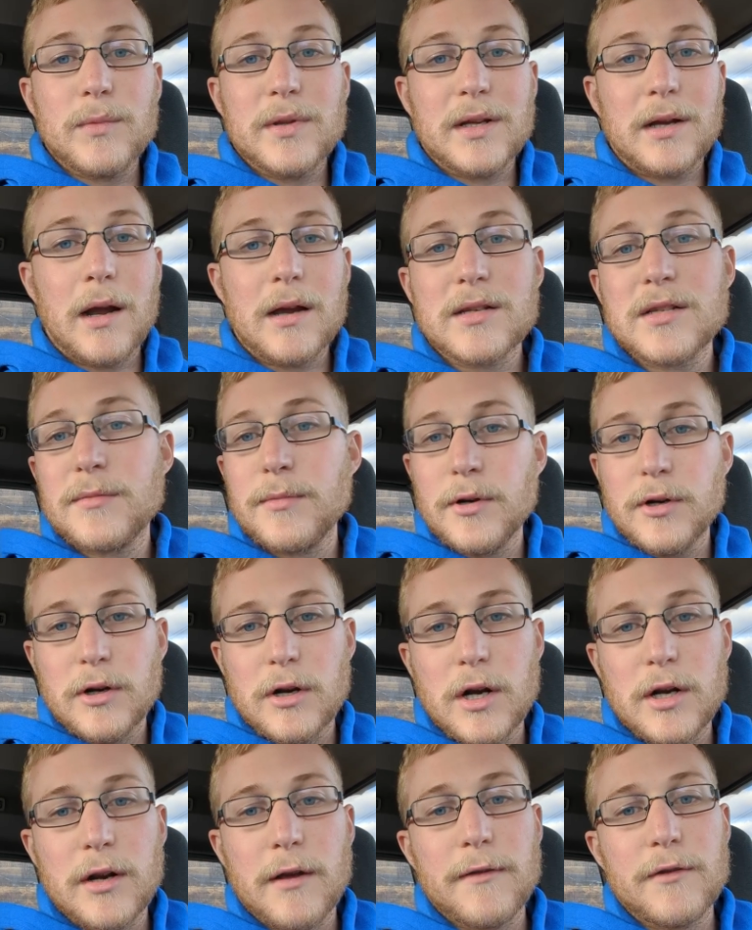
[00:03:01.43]
with the customer,
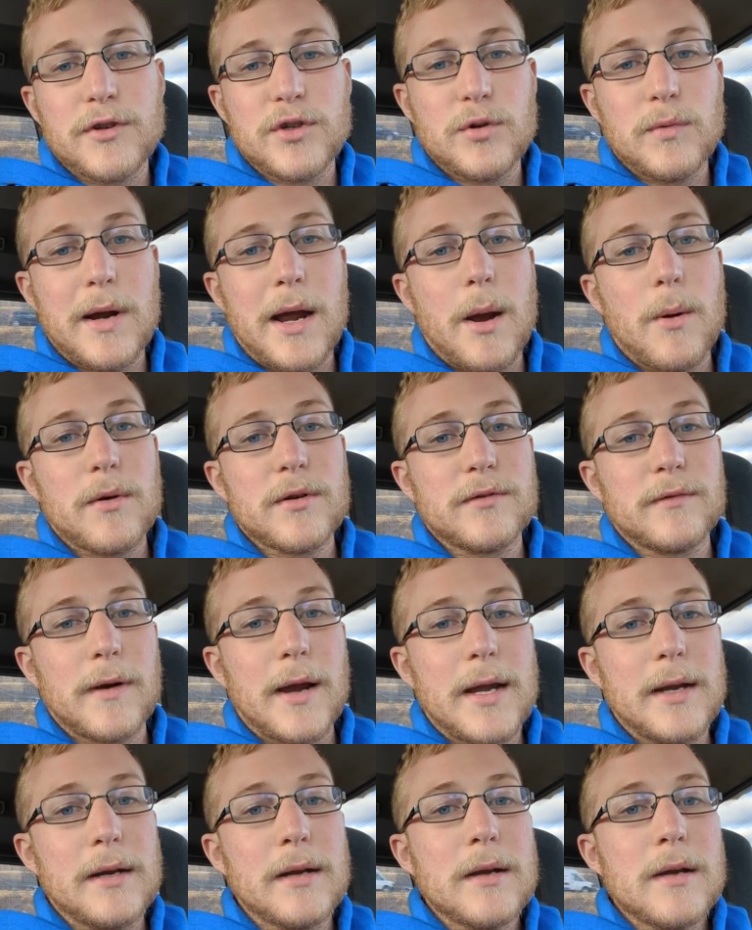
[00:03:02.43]
another 2 hours,
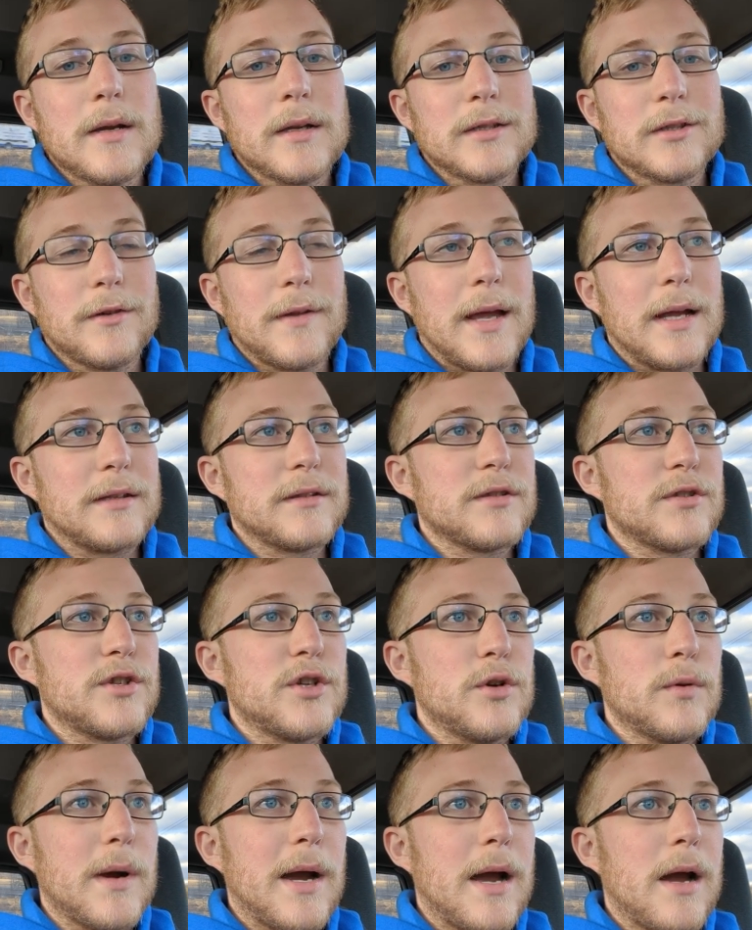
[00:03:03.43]
right? So that's
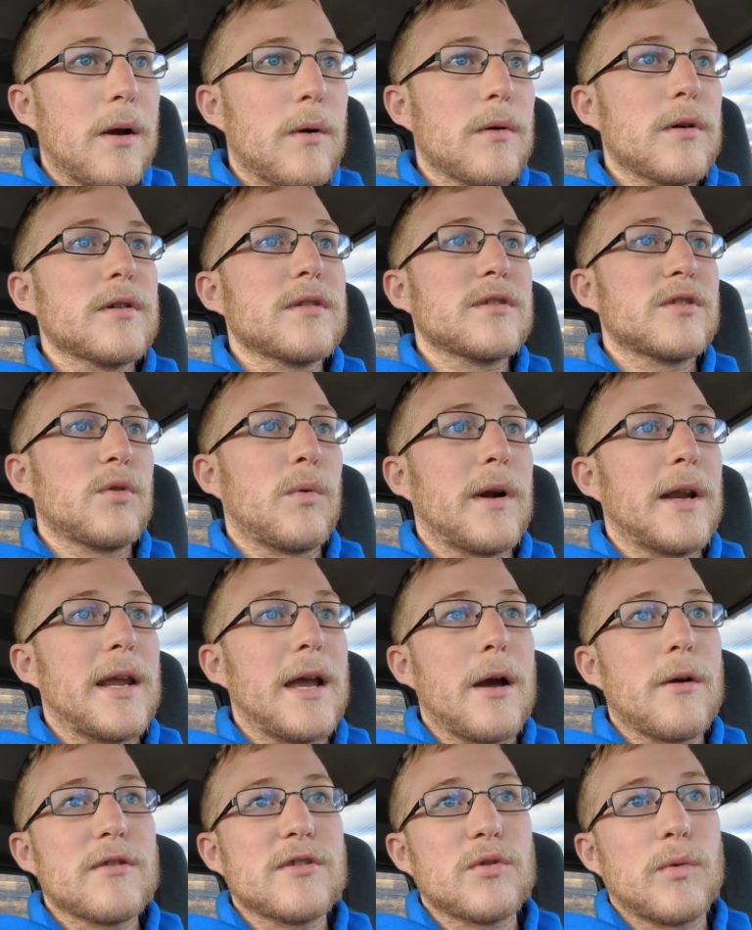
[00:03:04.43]
2 hours, 20
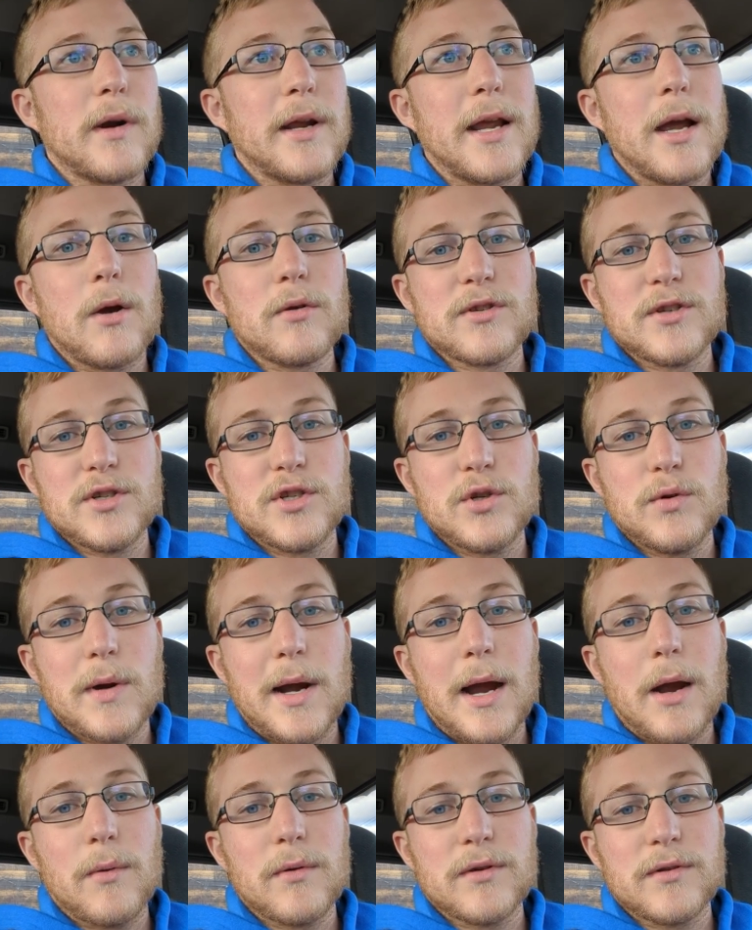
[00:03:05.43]
hours, 20 hours, and 2
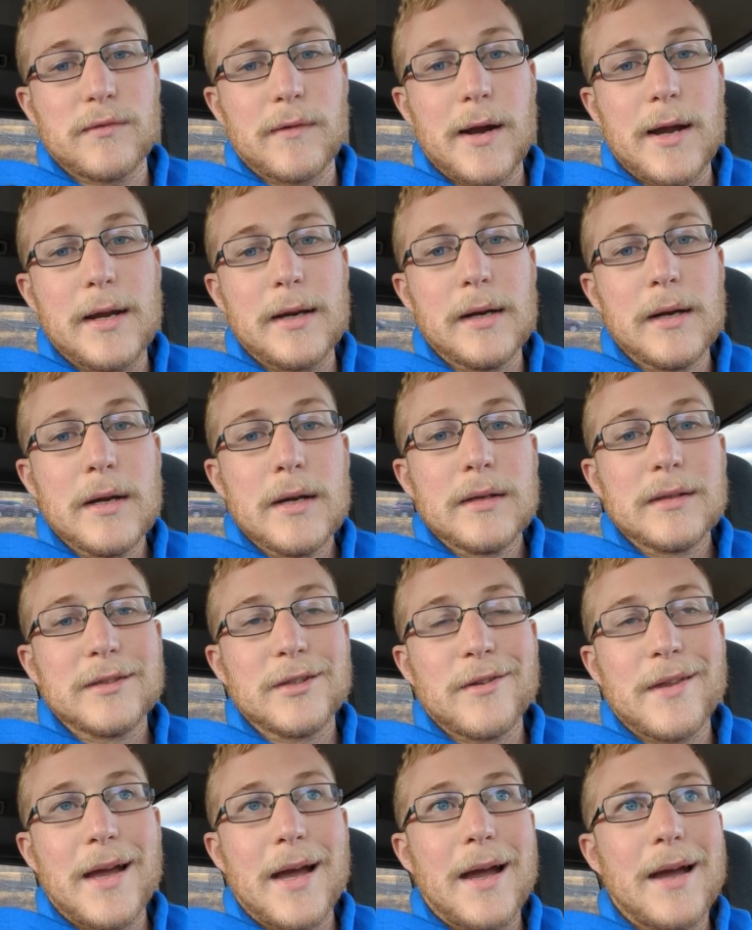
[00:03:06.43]
hours, right?
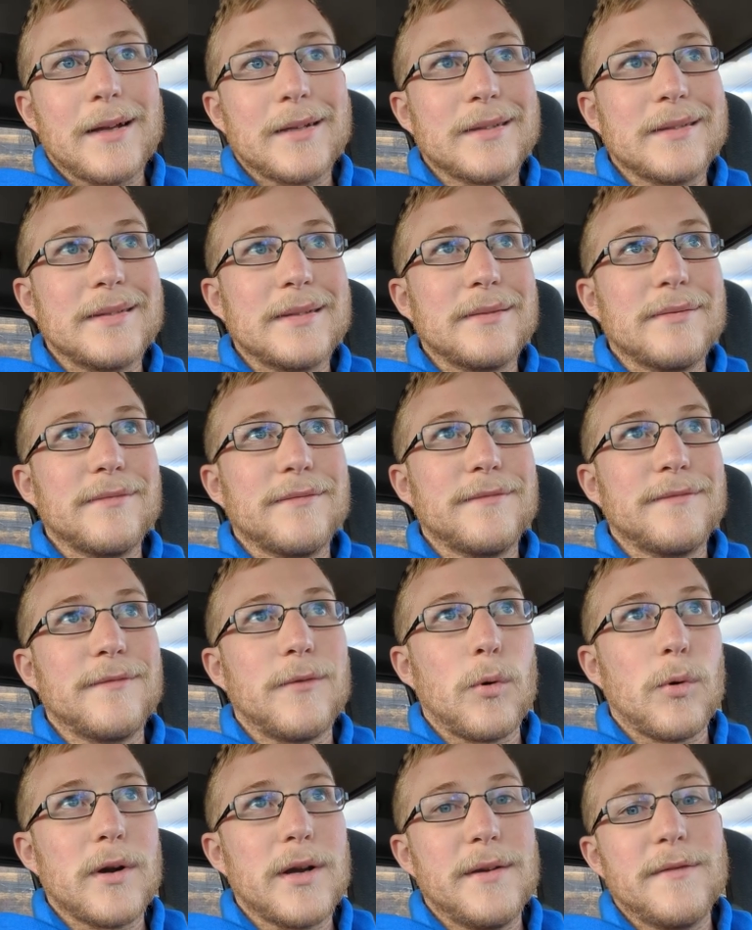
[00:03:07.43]
So that's
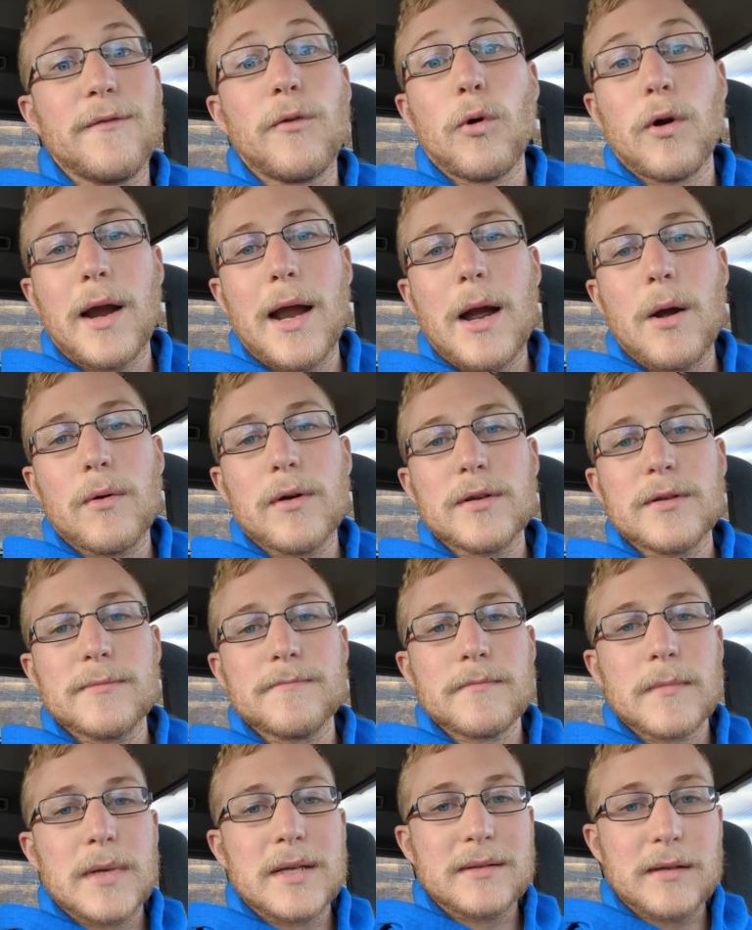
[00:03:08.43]
44 hours.
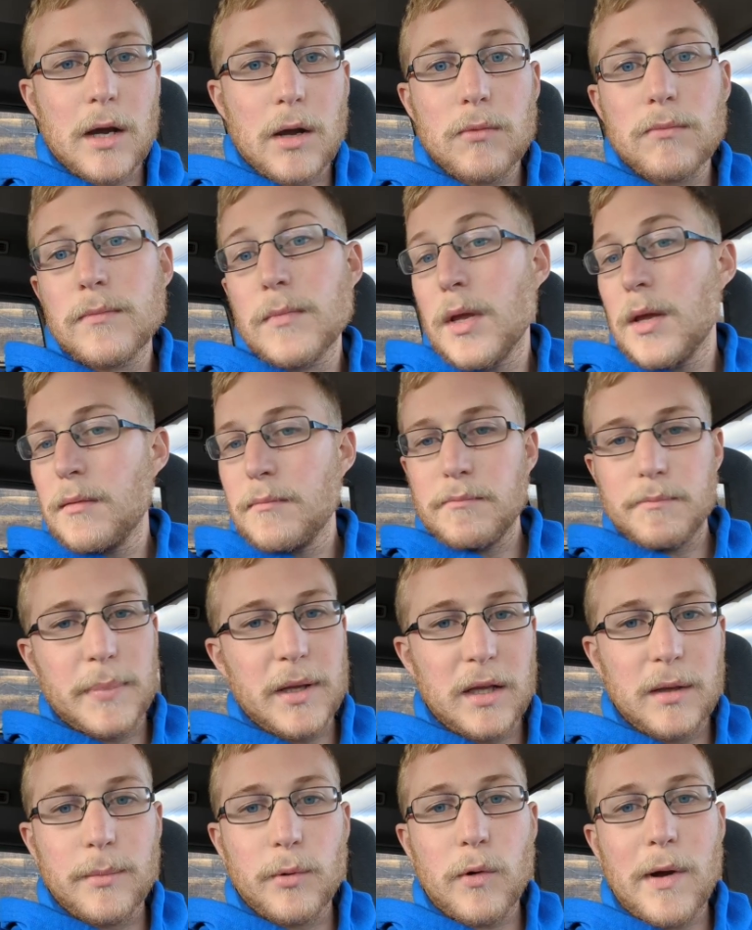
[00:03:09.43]
So
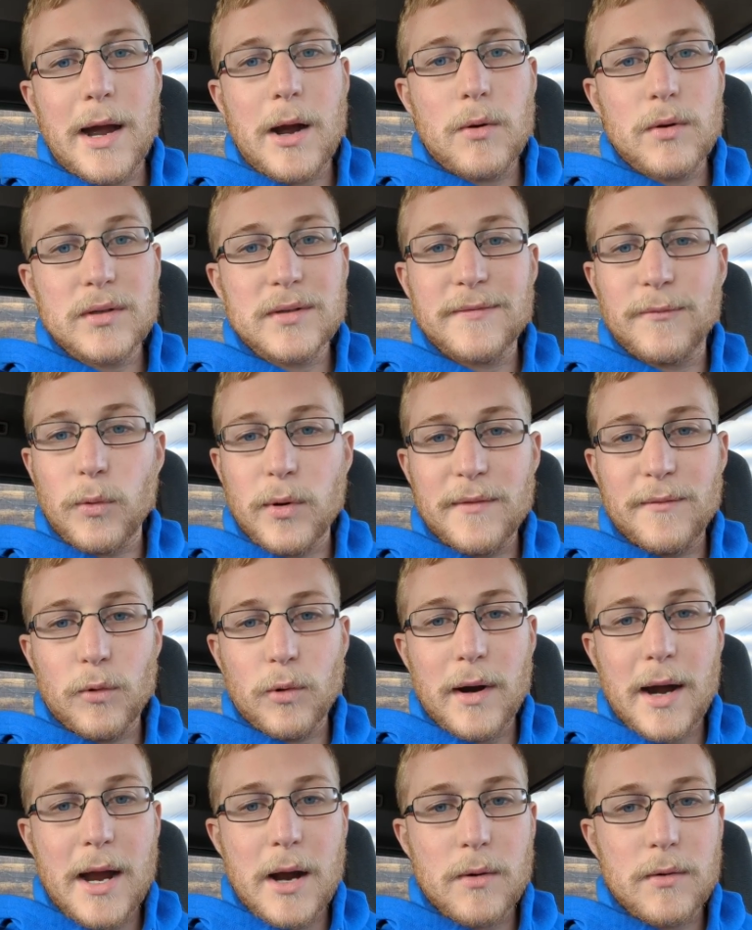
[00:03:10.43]
billable hours,
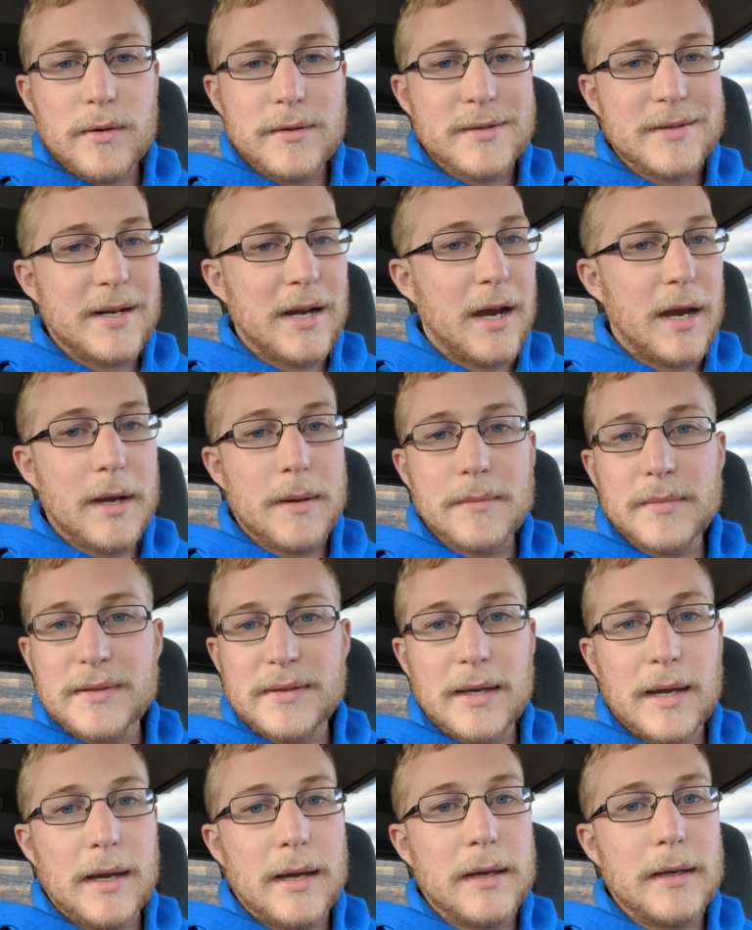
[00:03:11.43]
44 hours, times,
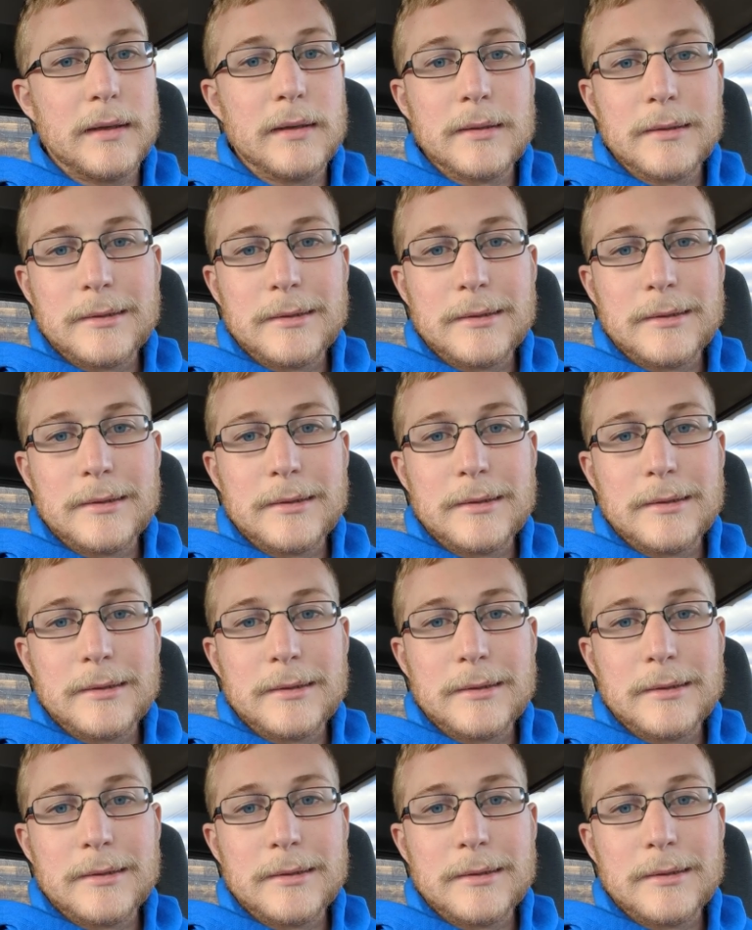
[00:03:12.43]
say